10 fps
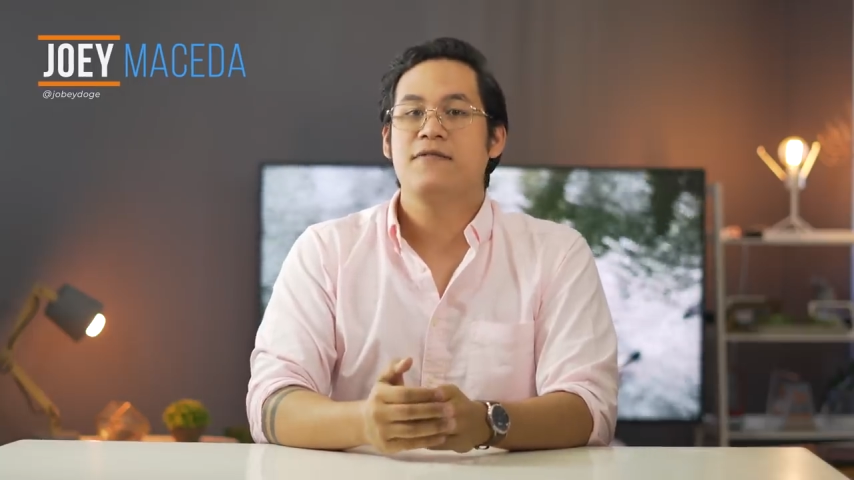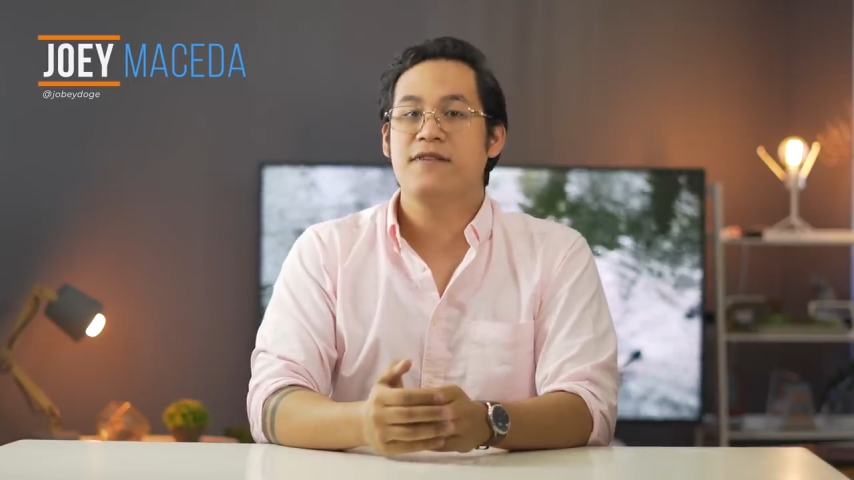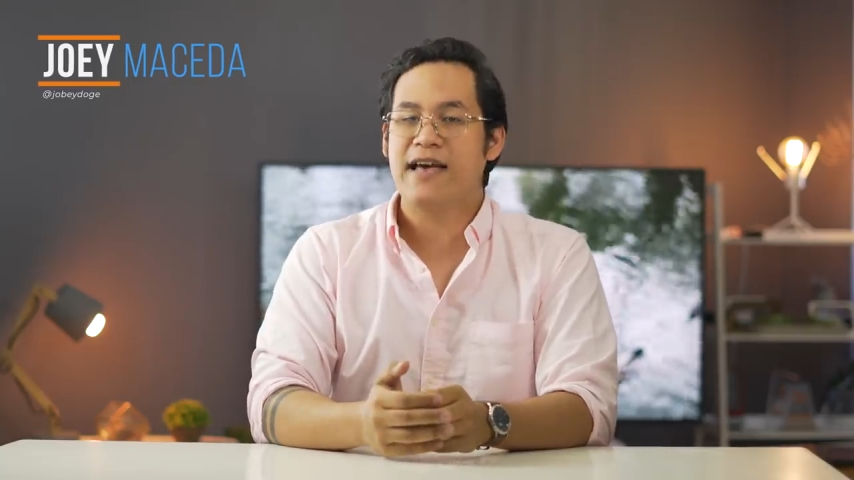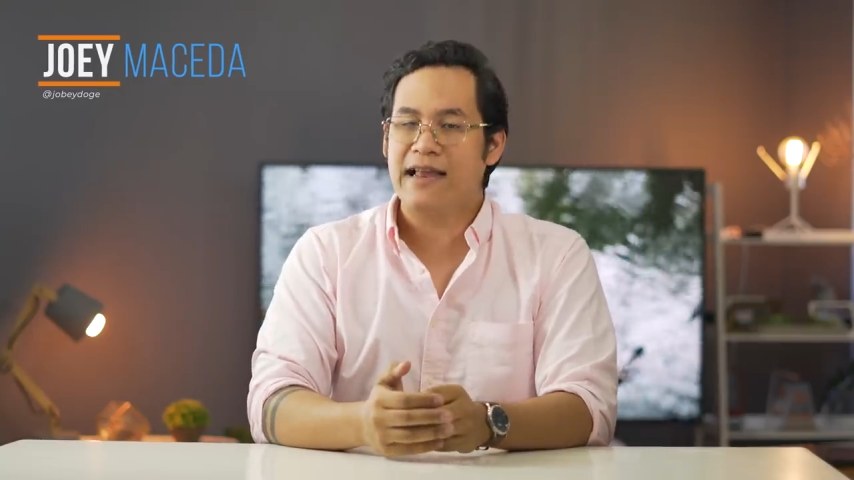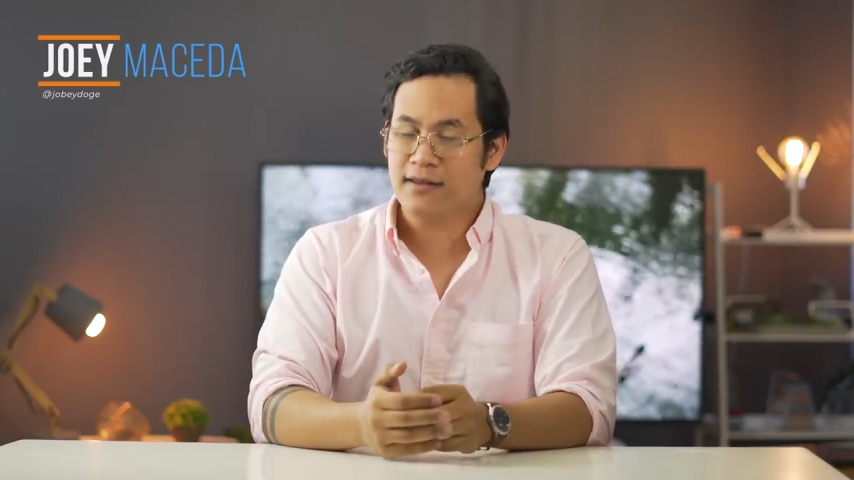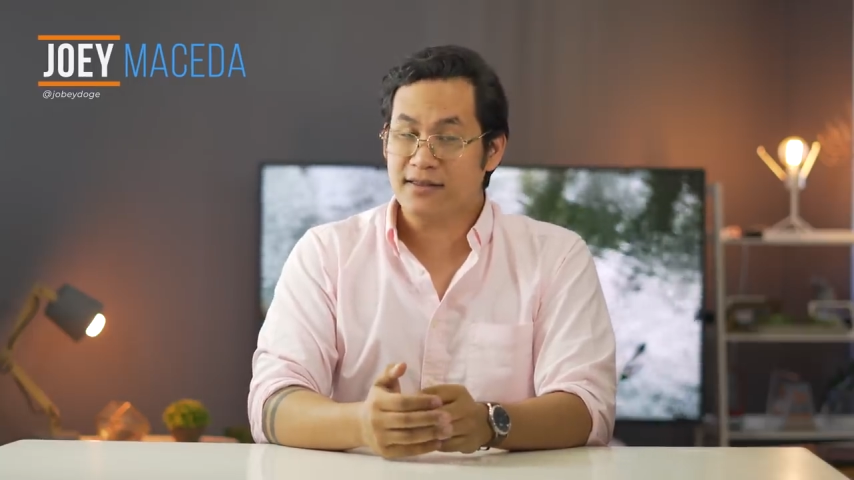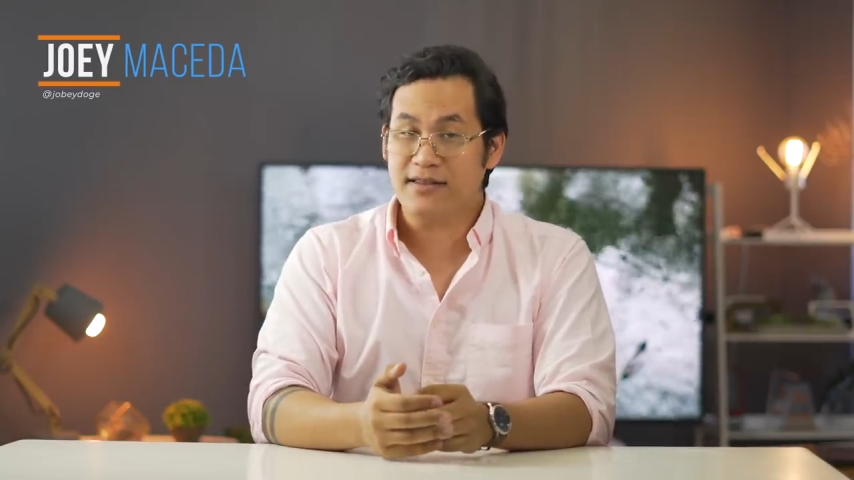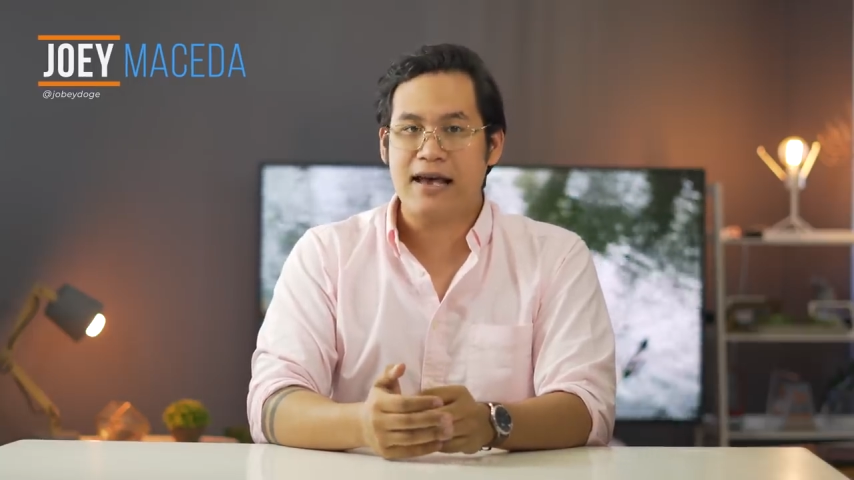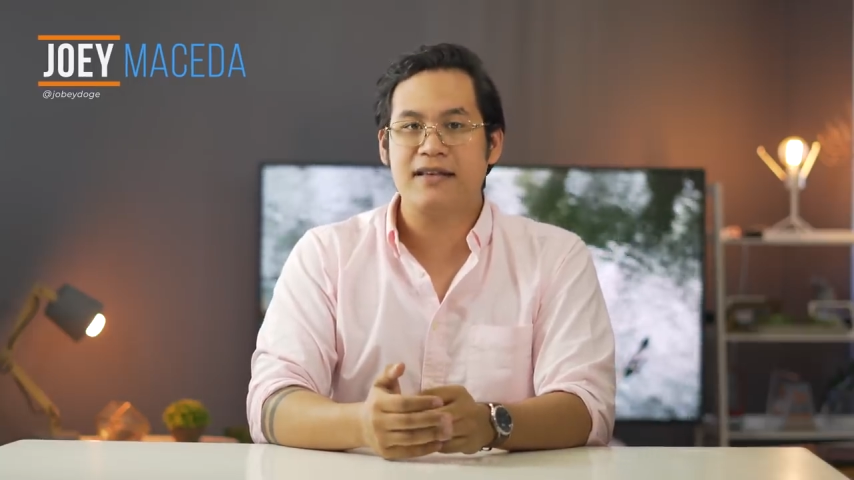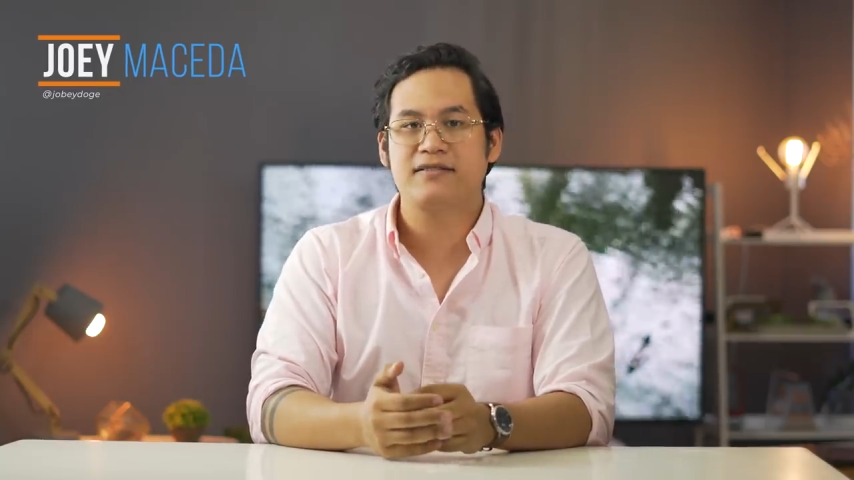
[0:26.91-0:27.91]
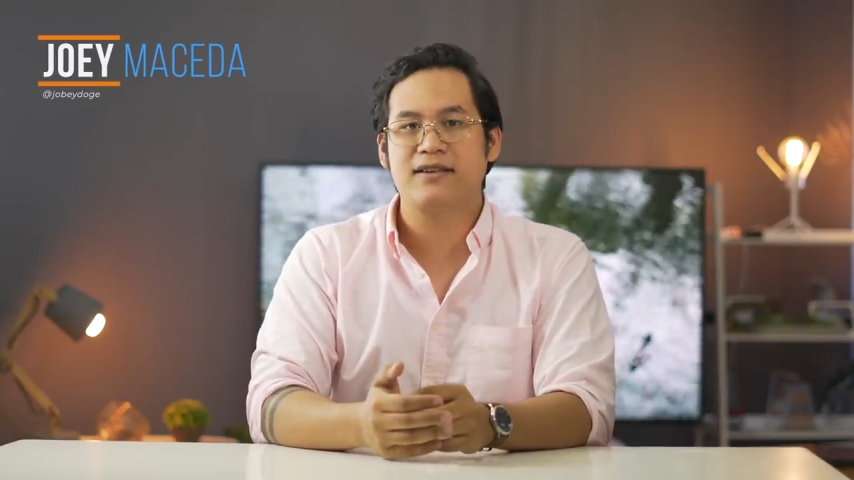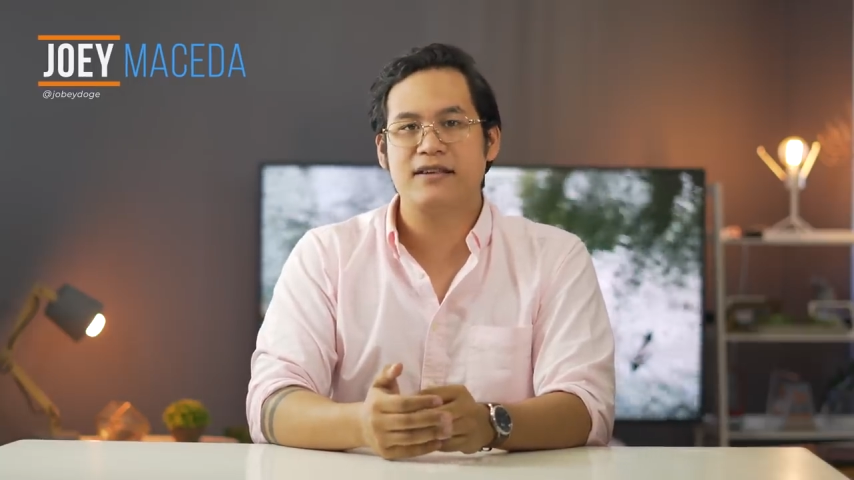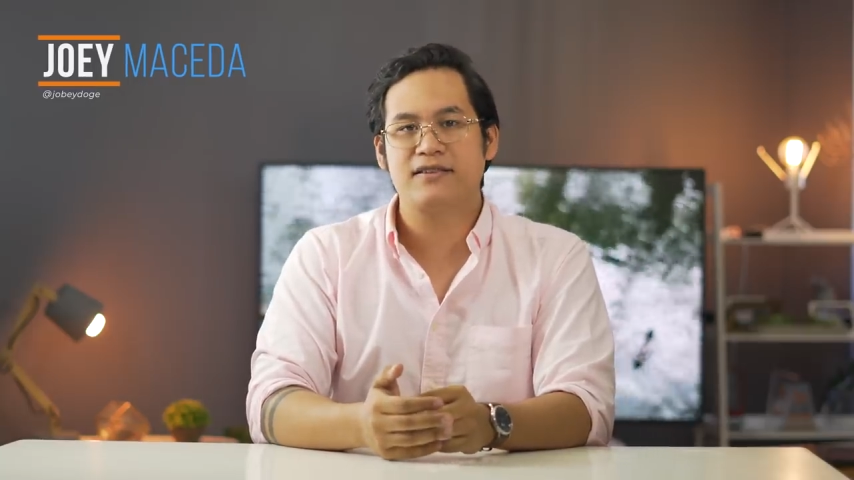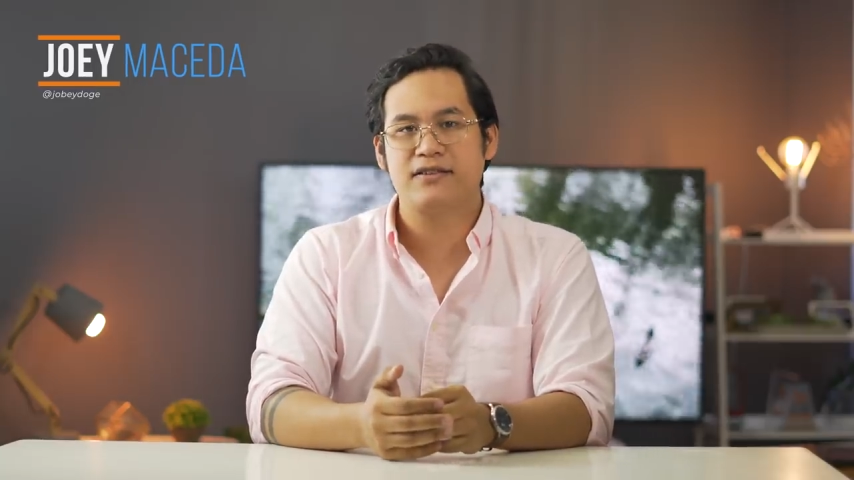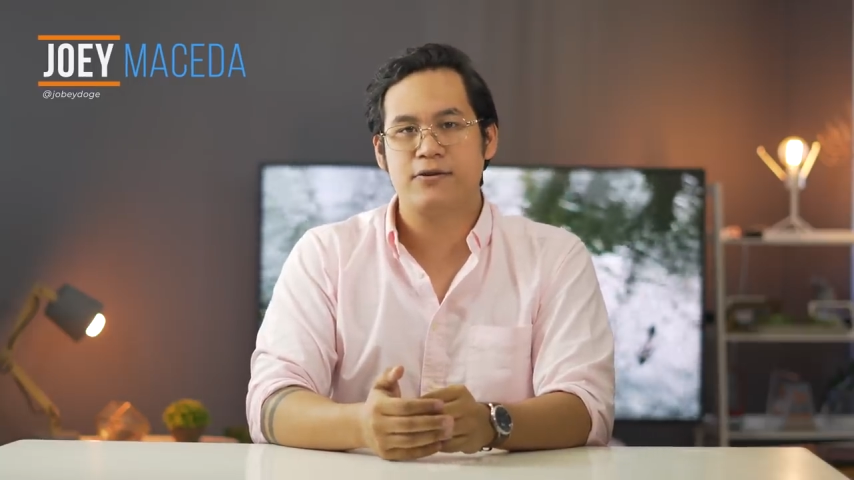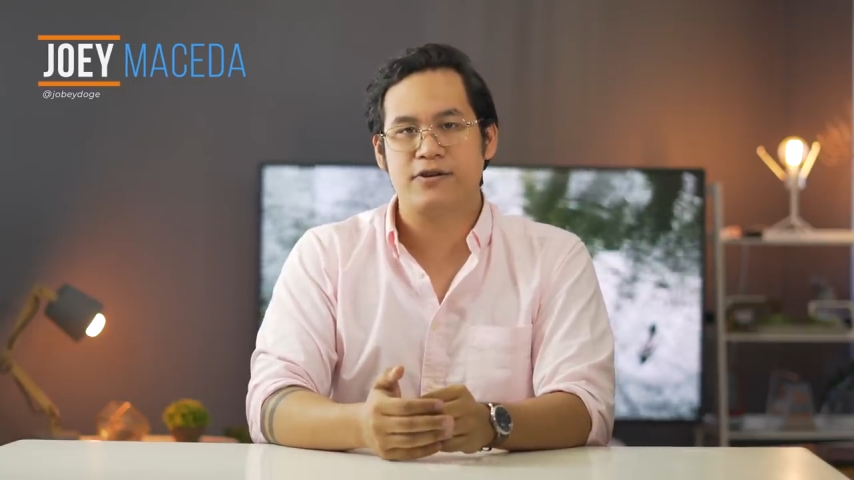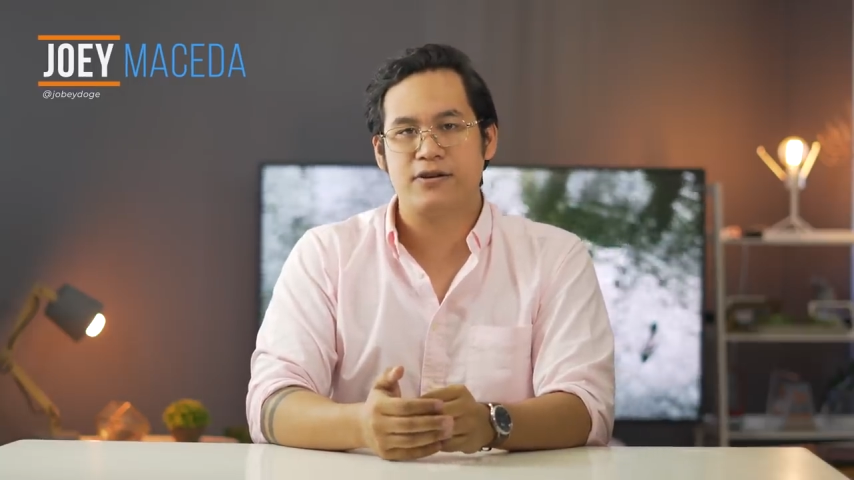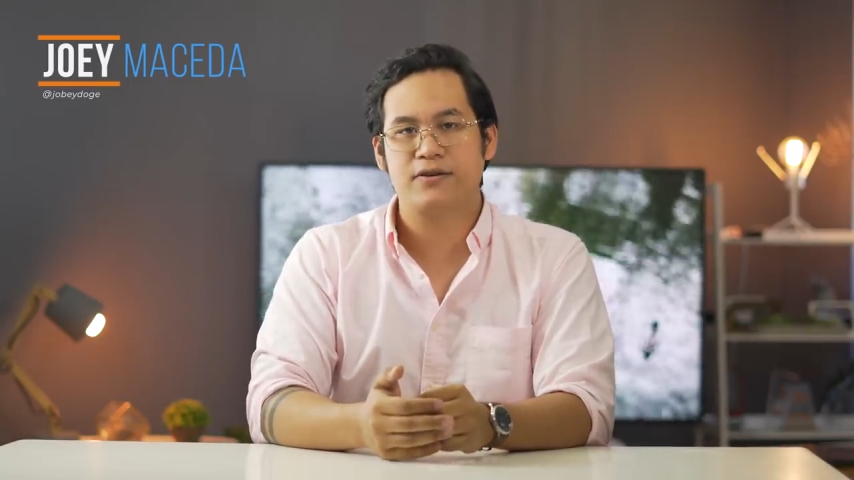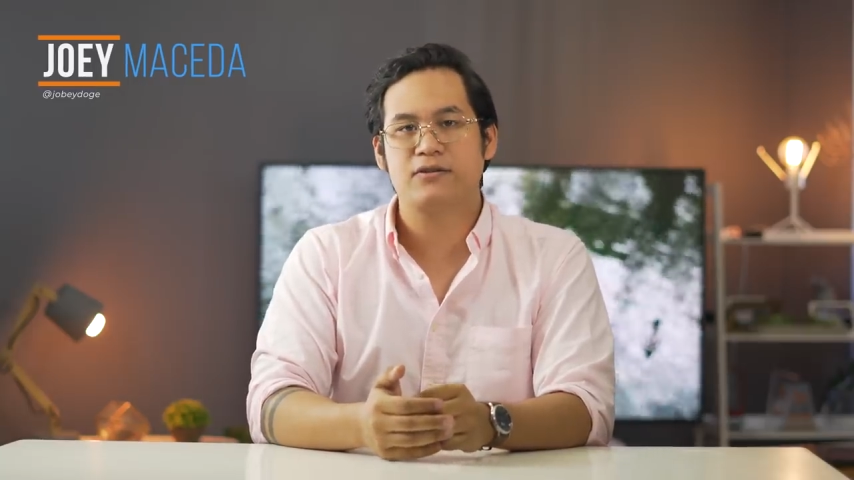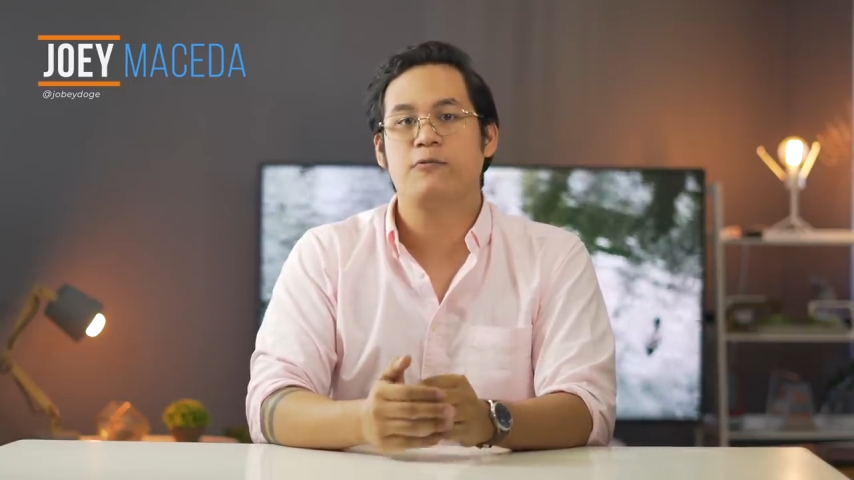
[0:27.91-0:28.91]
the Galaxy S10
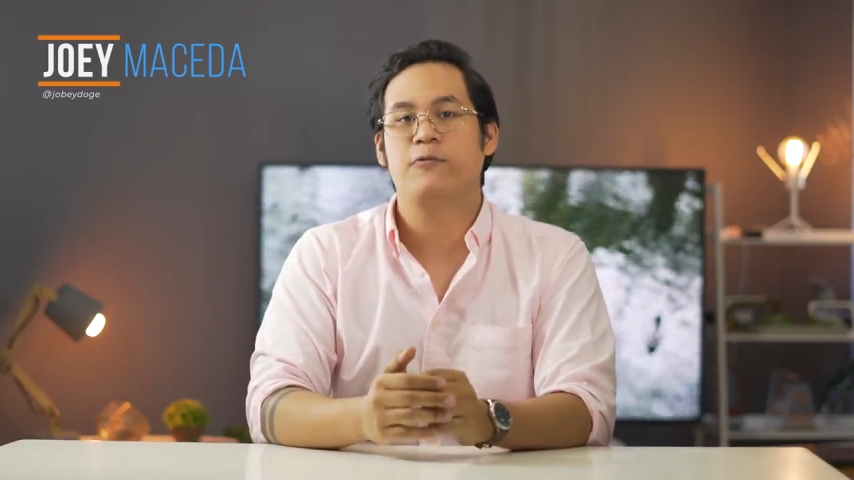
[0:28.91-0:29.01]
series